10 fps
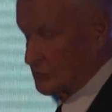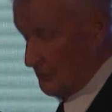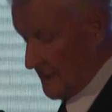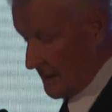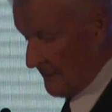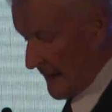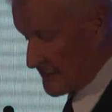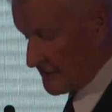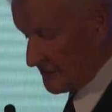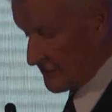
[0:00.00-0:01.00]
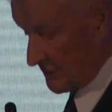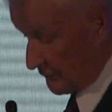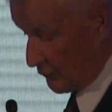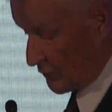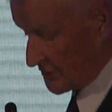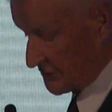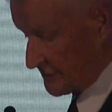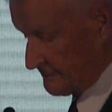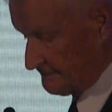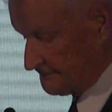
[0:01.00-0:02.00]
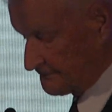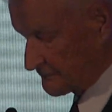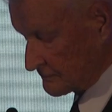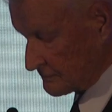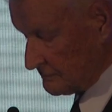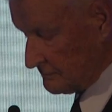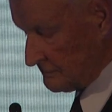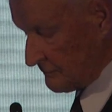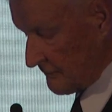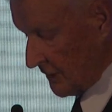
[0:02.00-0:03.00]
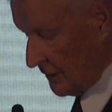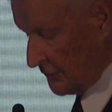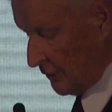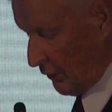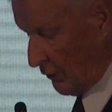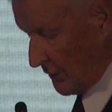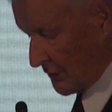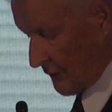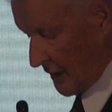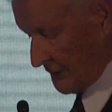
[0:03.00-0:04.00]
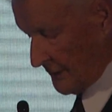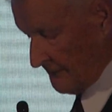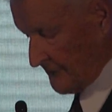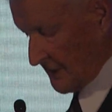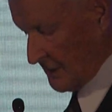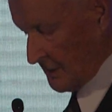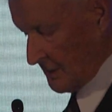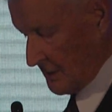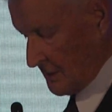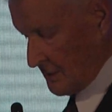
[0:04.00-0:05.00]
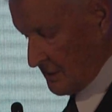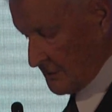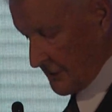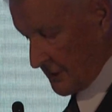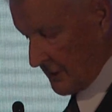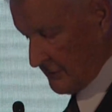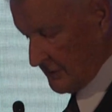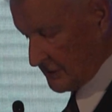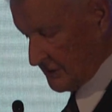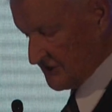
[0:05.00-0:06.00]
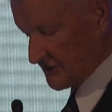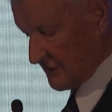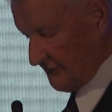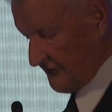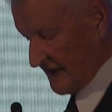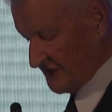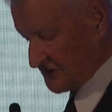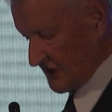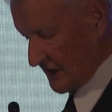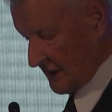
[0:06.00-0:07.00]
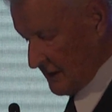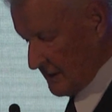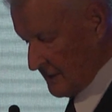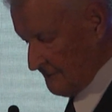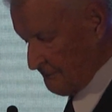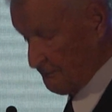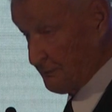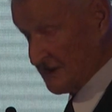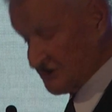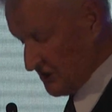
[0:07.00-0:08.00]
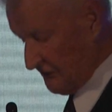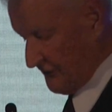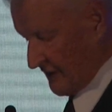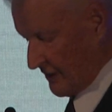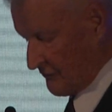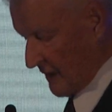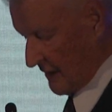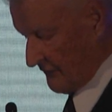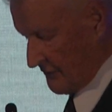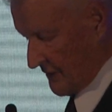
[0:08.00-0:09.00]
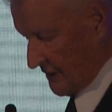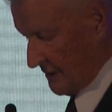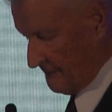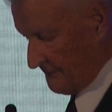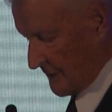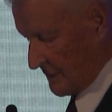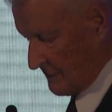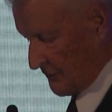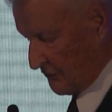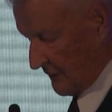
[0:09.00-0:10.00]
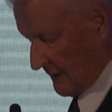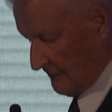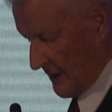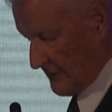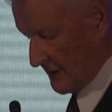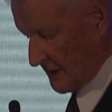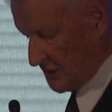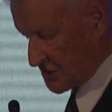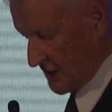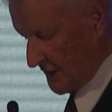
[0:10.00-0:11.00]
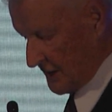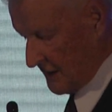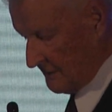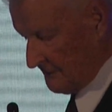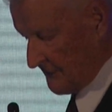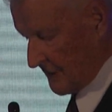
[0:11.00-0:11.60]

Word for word: To make matters even worse, in the longer run, the currently still facing Pacific rivalry between America and China